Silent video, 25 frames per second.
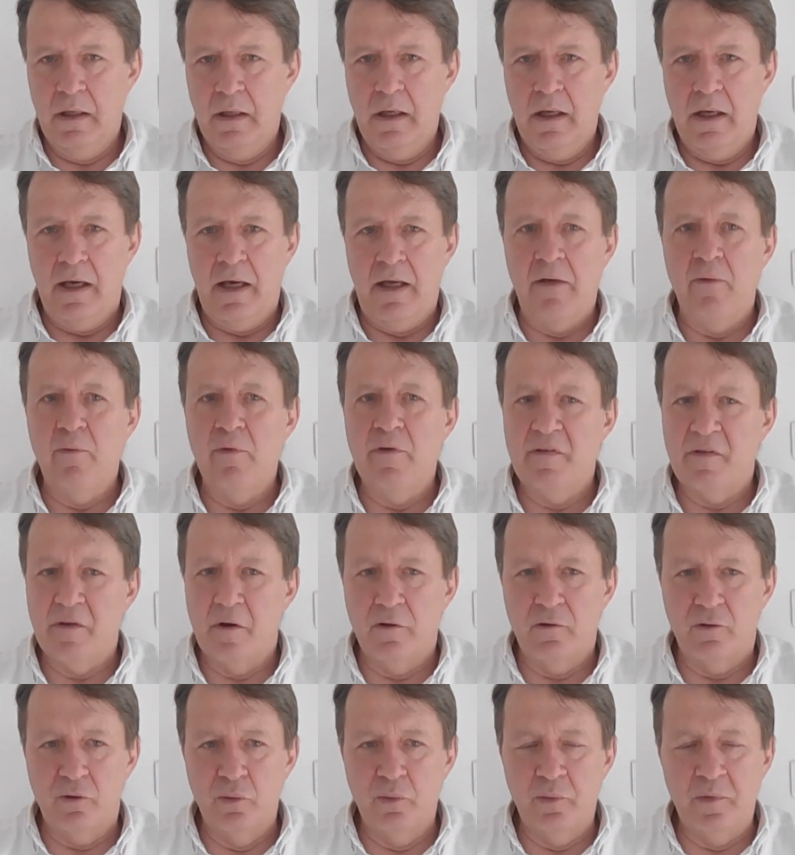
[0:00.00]
and
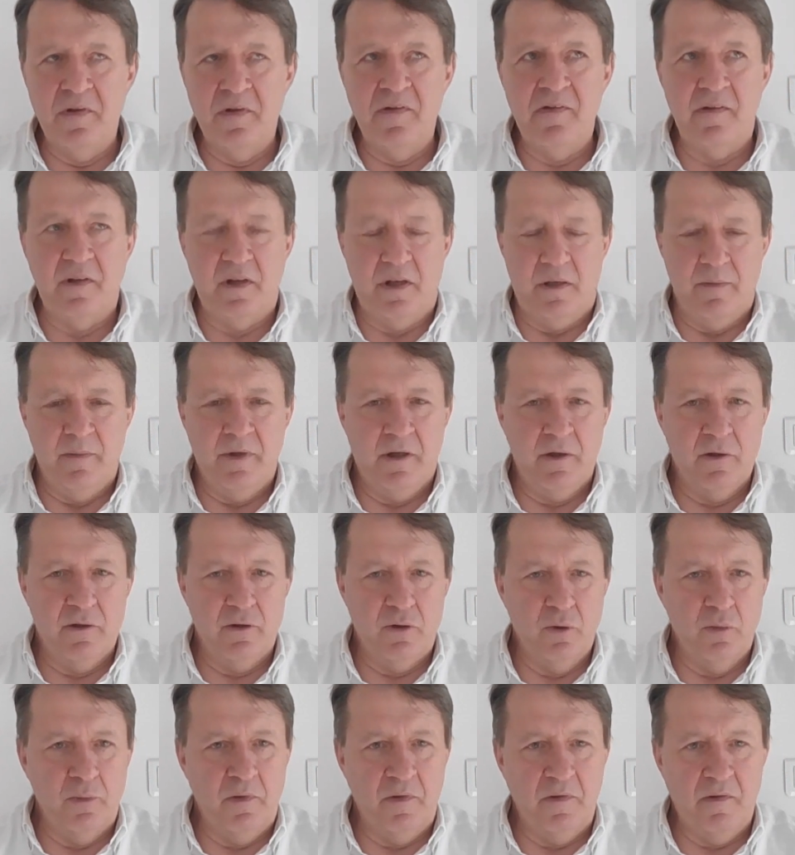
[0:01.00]
without UPC, because
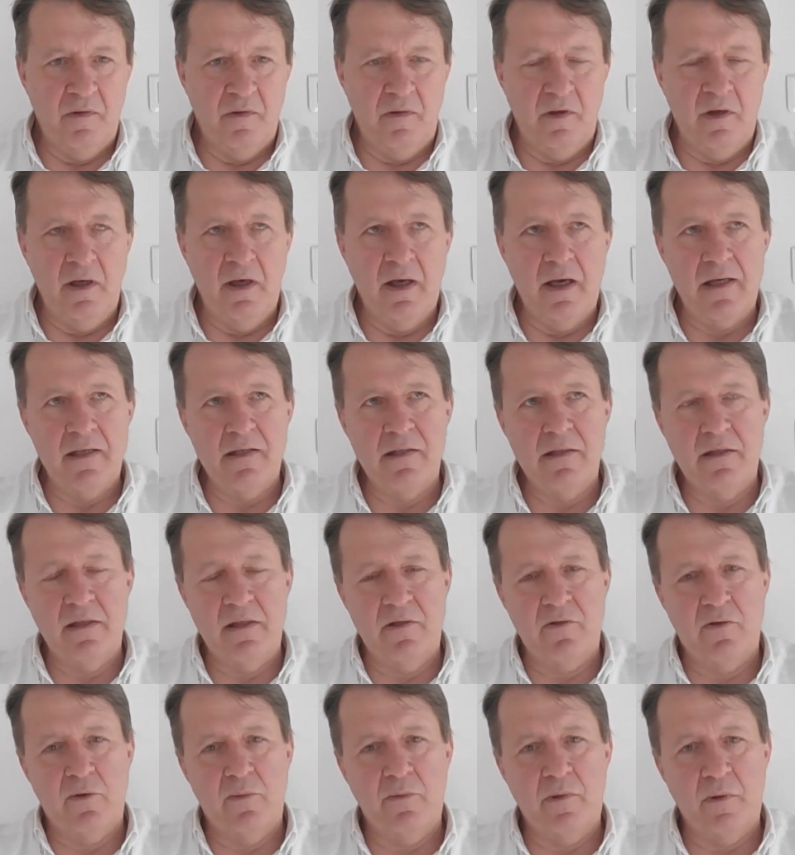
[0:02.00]
UPC has
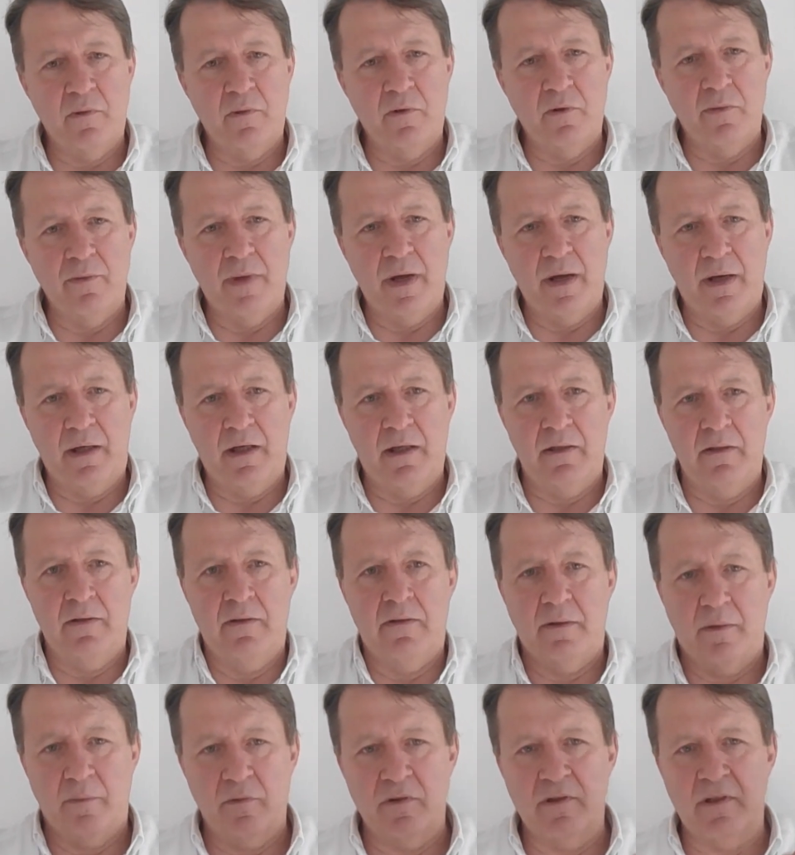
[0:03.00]
disrupted the
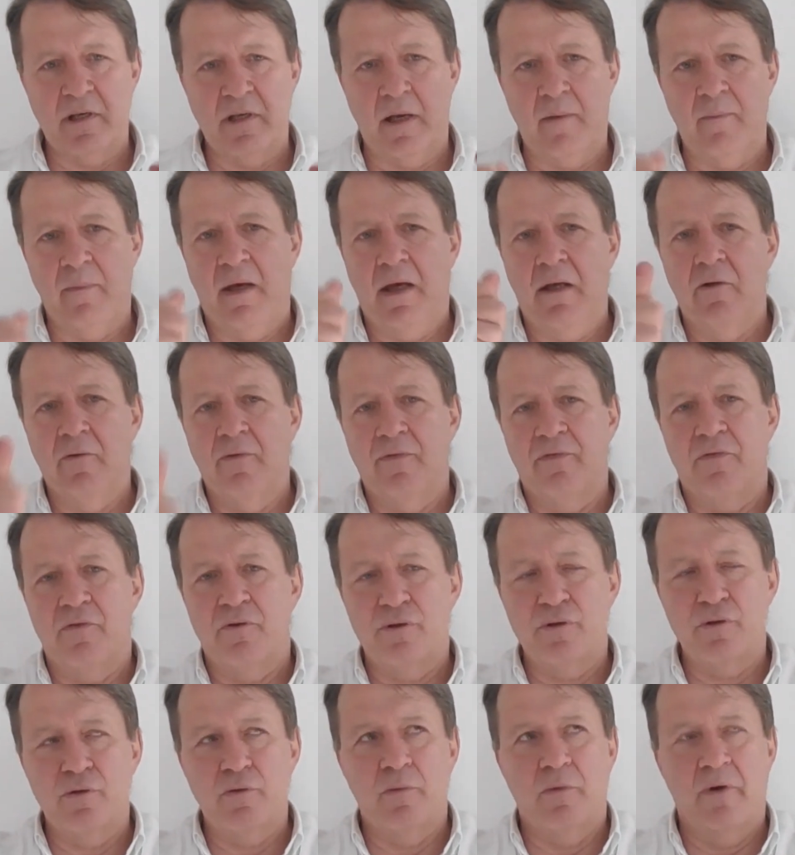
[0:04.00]
market, I would say, being the
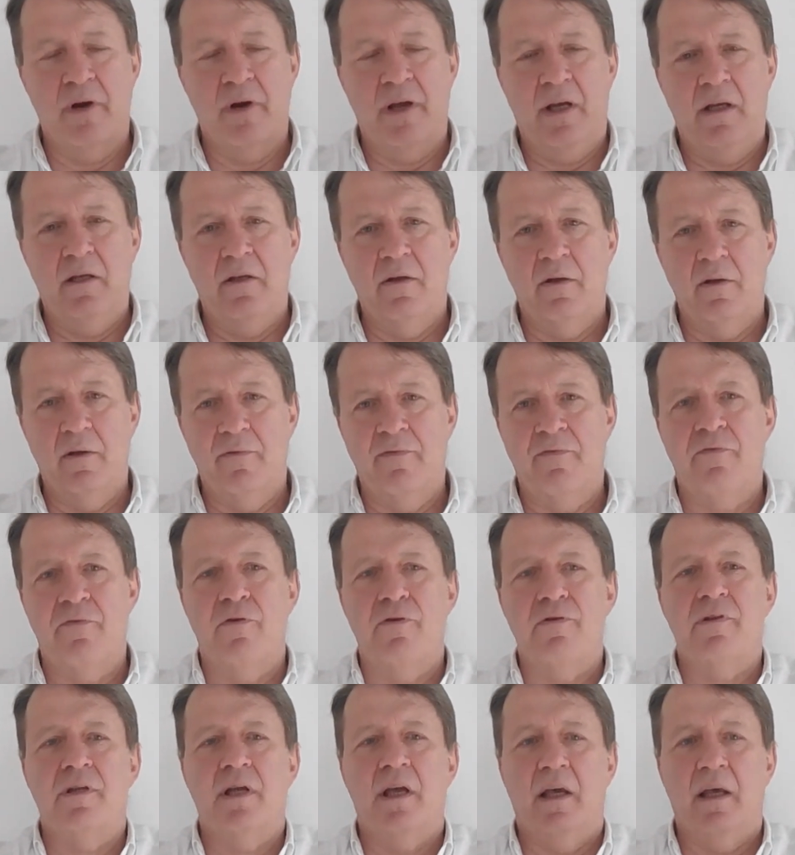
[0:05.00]
first to bring the
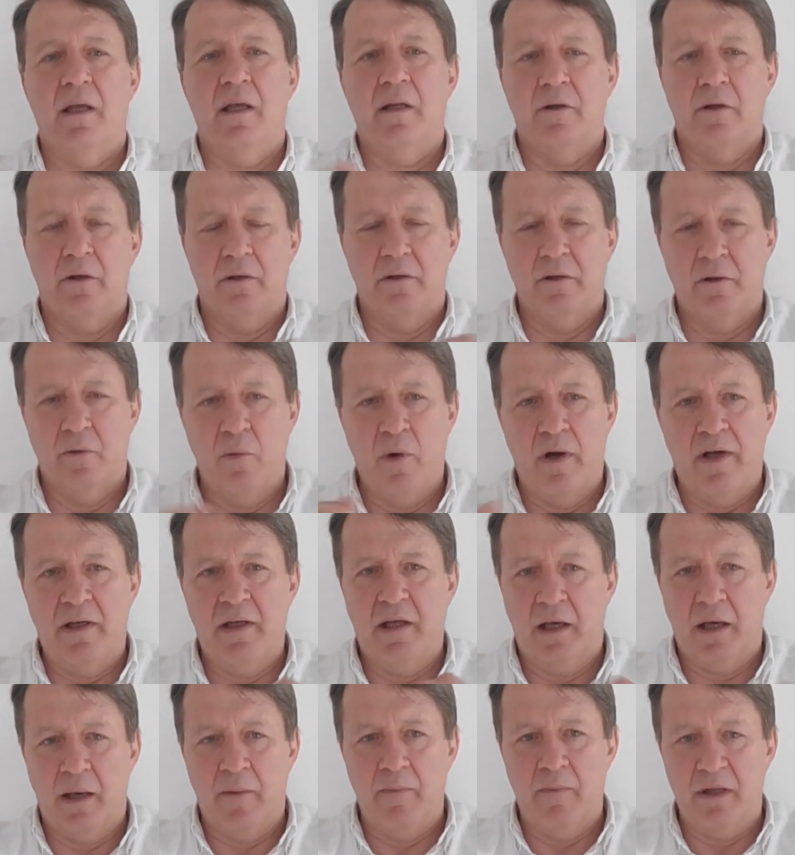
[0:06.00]
first the 1
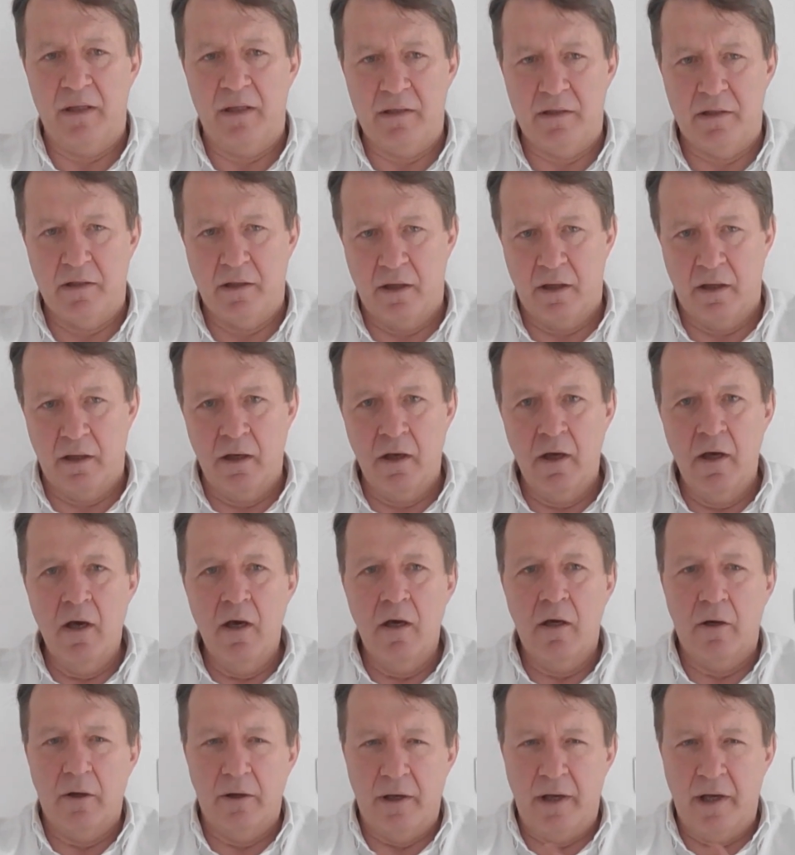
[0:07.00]
gigabit
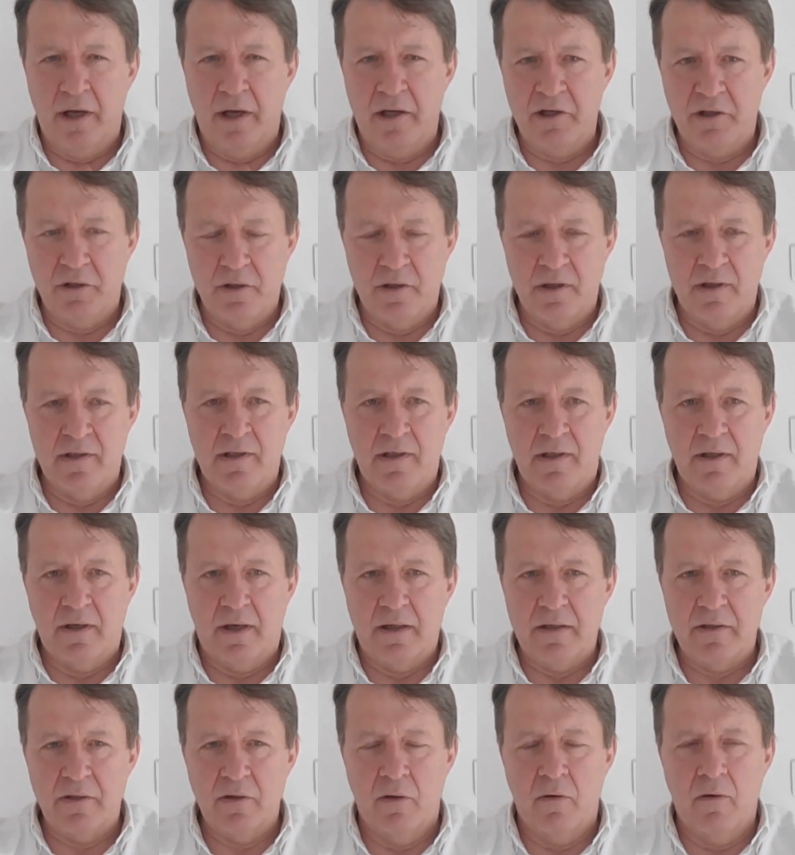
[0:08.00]
connection,
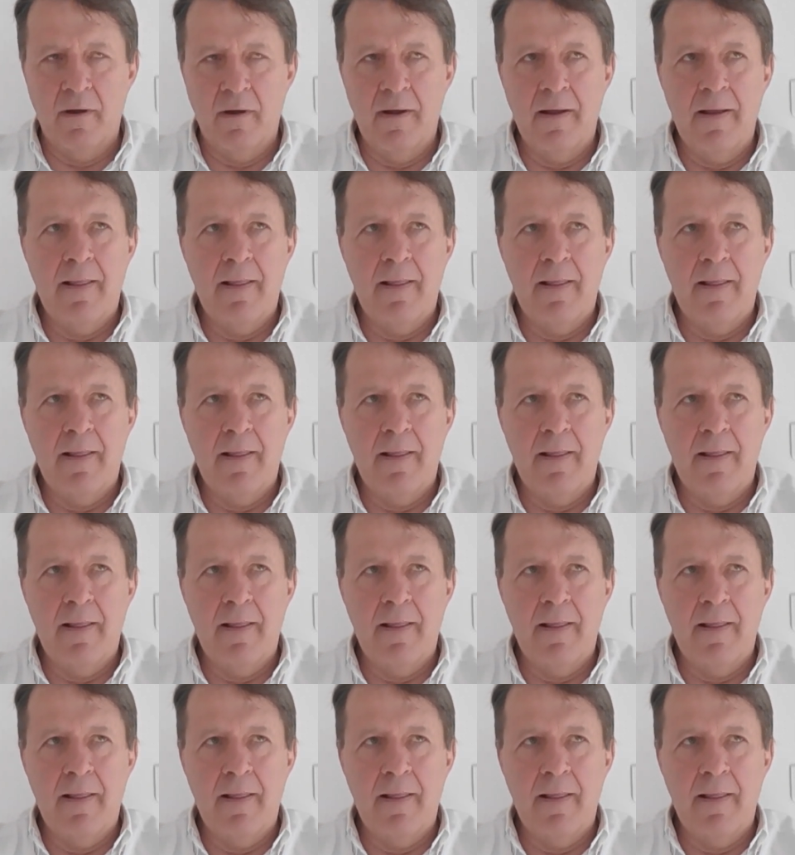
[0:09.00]
etc. So